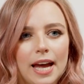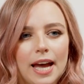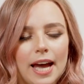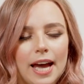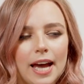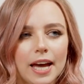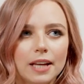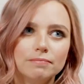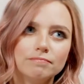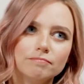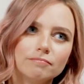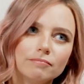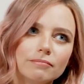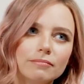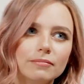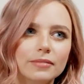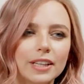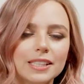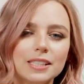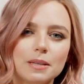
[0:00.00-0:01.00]
And
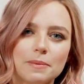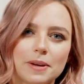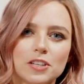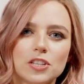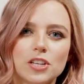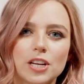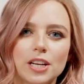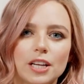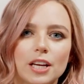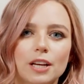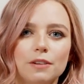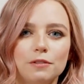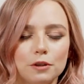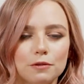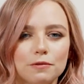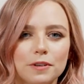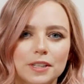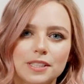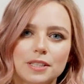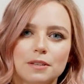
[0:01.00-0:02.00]
not to mention, if your
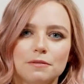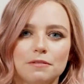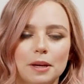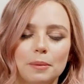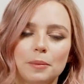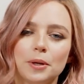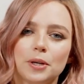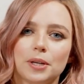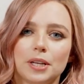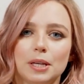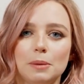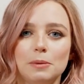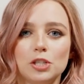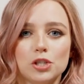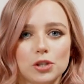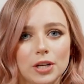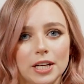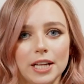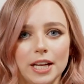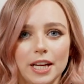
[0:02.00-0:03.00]
friends and family are going to be
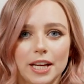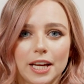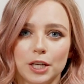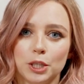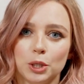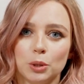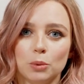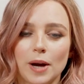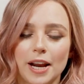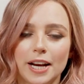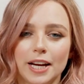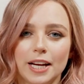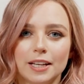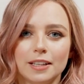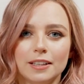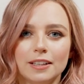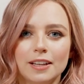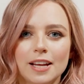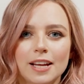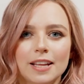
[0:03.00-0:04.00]
drinking at your
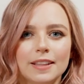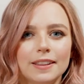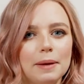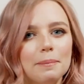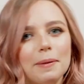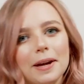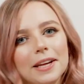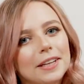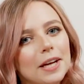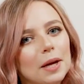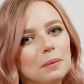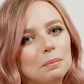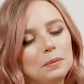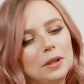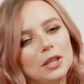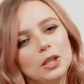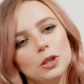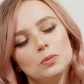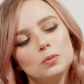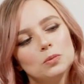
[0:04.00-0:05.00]
wedding, they might not
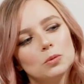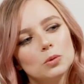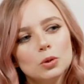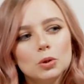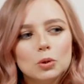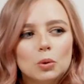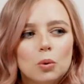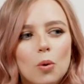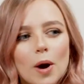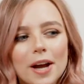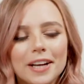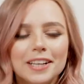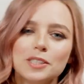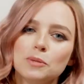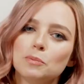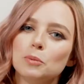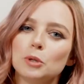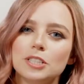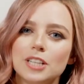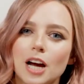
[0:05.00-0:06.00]
be quite as
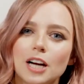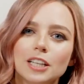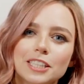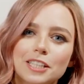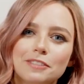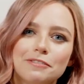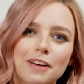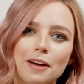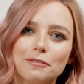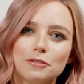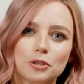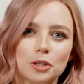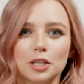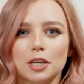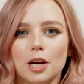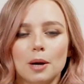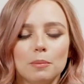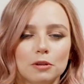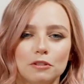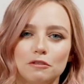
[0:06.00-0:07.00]
productive after a
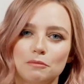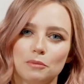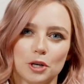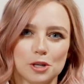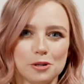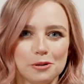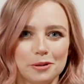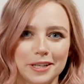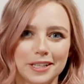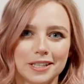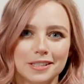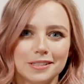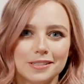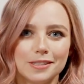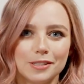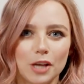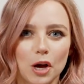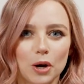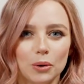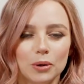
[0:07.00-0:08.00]
couple of margaritas.
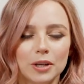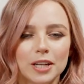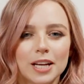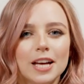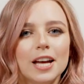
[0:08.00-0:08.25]
So